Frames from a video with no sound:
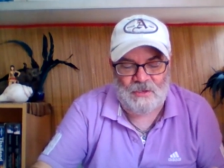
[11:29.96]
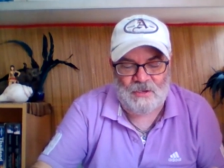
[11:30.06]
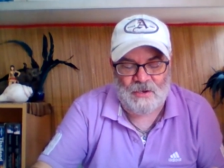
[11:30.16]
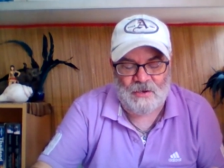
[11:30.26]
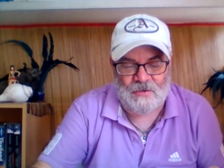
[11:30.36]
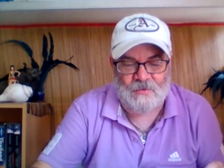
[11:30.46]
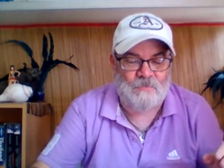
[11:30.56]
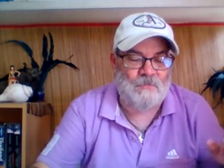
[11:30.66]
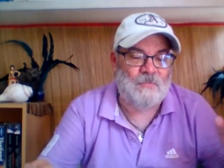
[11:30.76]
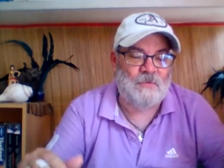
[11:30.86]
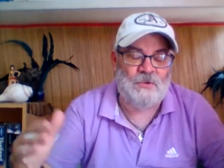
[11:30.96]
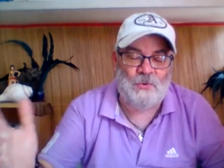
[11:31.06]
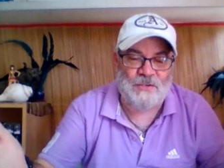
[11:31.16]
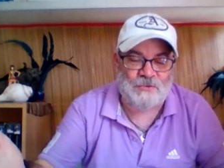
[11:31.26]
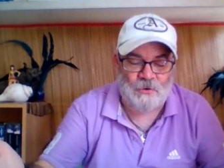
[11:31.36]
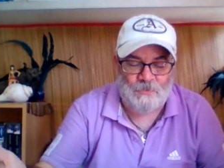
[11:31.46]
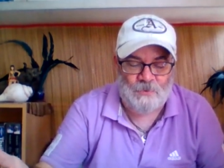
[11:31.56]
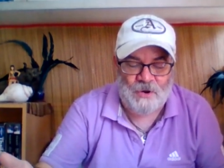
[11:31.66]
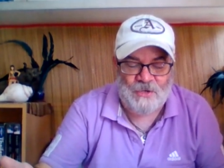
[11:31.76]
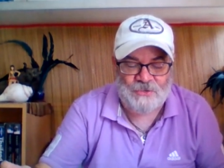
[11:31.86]
the uh, U.S.
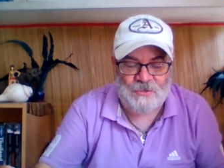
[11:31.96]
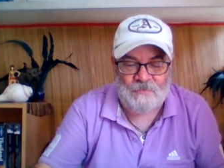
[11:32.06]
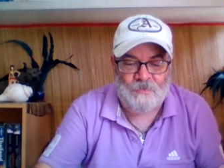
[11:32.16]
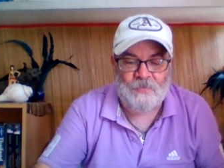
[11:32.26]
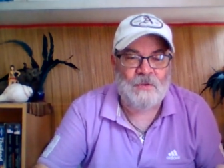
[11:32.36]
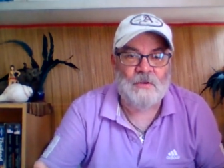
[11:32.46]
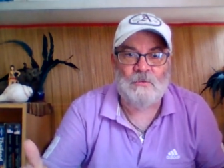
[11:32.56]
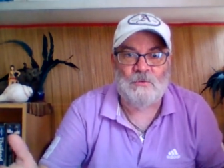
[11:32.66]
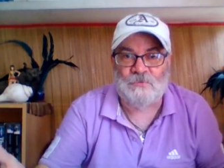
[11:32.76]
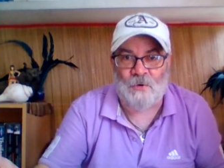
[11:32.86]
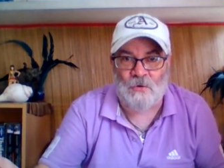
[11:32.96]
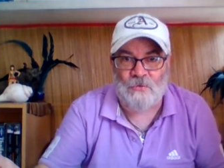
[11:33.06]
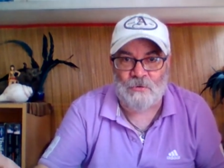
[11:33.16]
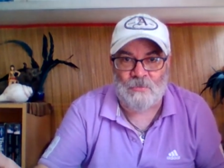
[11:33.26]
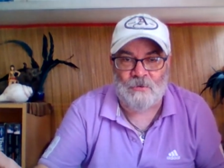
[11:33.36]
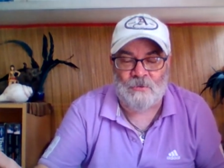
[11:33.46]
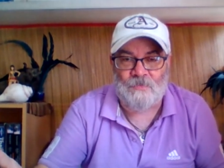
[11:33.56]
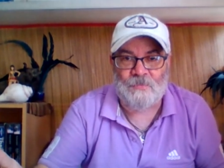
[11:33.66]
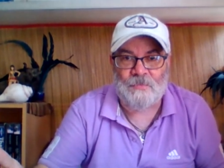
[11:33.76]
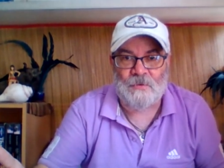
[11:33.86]
corporation was
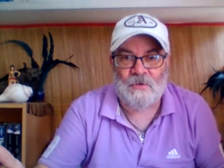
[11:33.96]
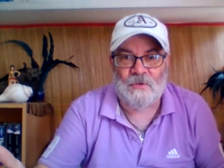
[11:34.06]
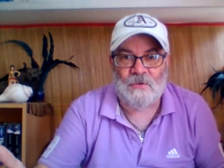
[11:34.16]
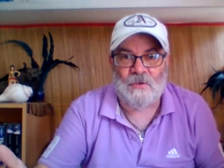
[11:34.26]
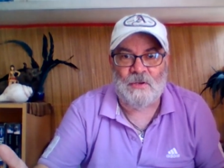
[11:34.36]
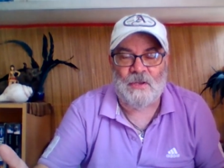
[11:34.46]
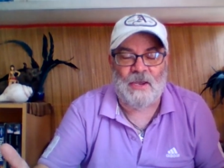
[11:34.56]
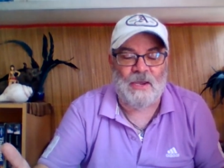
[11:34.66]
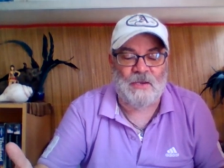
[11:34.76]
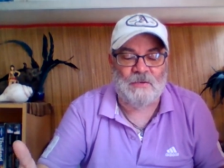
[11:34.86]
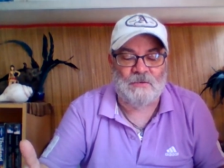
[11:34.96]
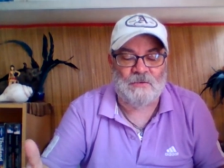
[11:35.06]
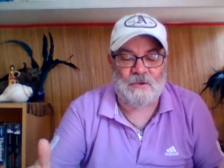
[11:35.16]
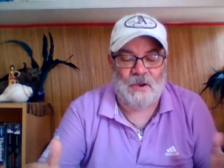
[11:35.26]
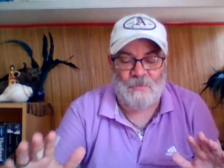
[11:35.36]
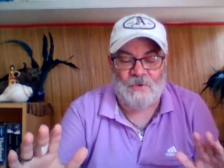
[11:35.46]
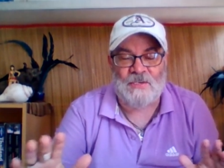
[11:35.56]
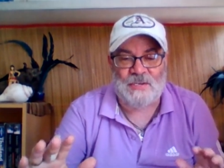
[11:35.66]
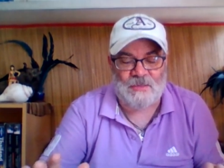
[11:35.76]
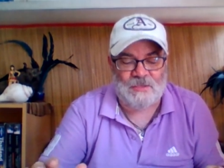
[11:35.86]
vulnerable, and I'm going
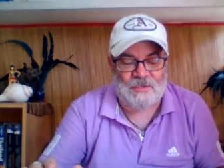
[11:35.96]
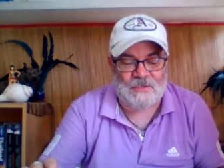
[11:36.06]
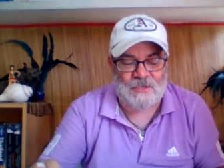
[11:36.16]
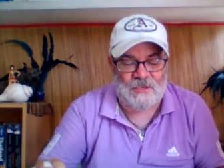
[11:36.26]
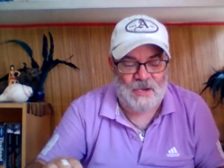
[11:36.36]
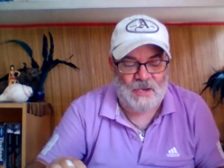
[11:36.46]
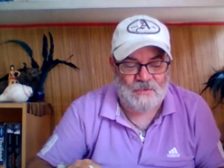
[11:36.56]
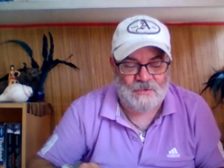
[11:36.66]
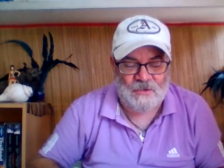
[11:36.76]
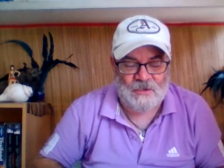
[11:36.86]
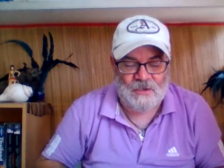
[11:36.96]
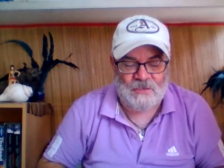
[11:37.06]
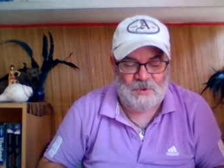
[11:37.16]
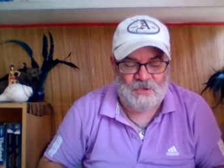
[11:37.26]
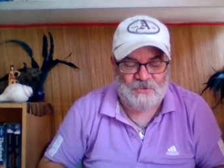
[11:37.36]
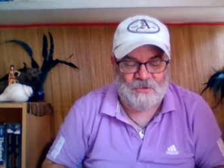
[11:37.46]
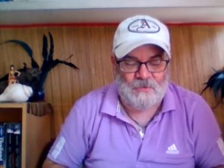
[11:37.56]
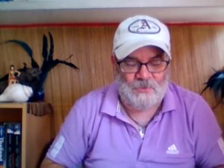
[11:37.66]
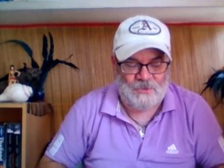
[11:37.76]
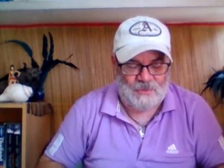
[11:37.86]
to take this as a yes,
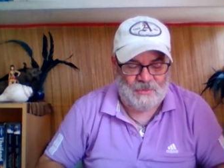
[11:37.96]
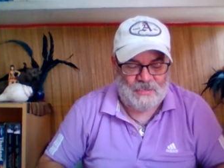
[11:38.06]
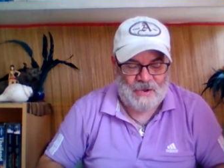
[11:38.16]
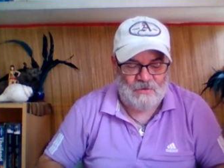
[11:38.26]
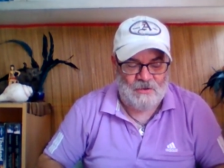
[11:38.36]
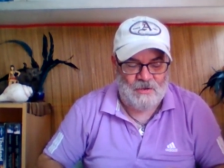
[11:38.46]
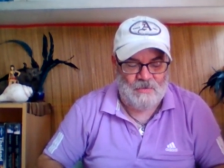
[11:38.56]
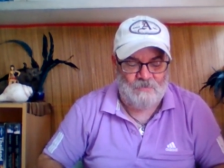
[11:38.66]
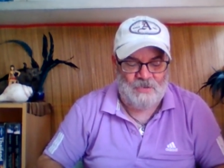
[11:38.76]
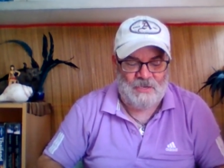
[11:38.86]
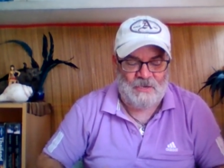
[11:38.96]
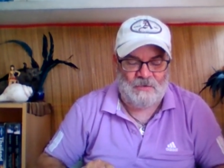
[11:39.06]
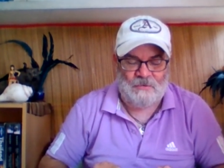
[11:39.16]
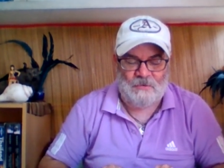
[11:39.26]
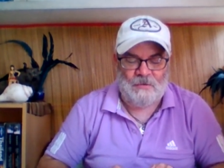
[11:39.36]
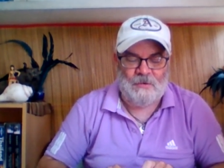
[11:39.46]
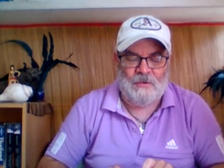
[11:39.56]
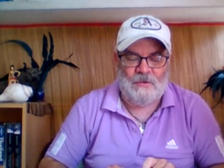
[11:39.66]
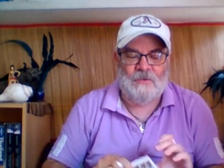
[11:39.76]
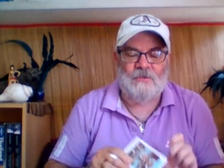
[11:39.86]
especially with the outcome being
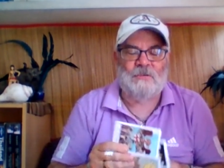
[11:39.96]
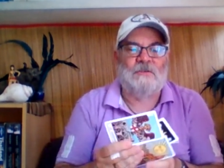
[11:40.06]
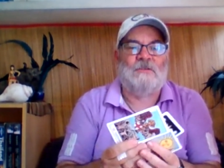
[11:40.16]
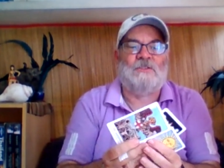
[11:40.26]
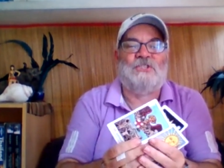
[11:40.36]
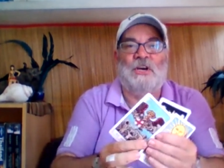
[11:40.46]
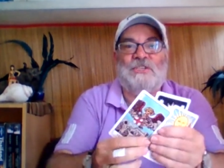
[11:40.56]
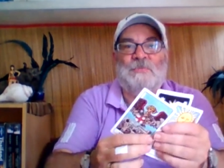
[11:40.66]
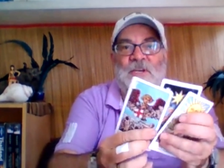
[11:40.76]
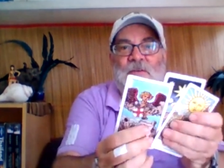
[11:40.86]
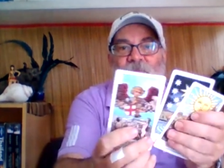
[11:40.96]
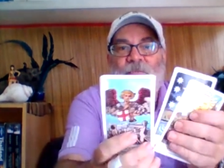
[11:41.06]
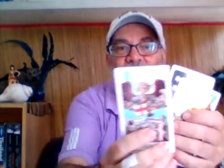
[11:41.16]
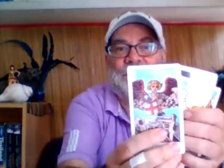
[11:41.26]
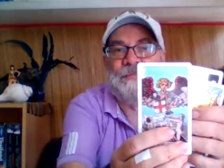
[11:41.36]
judgment,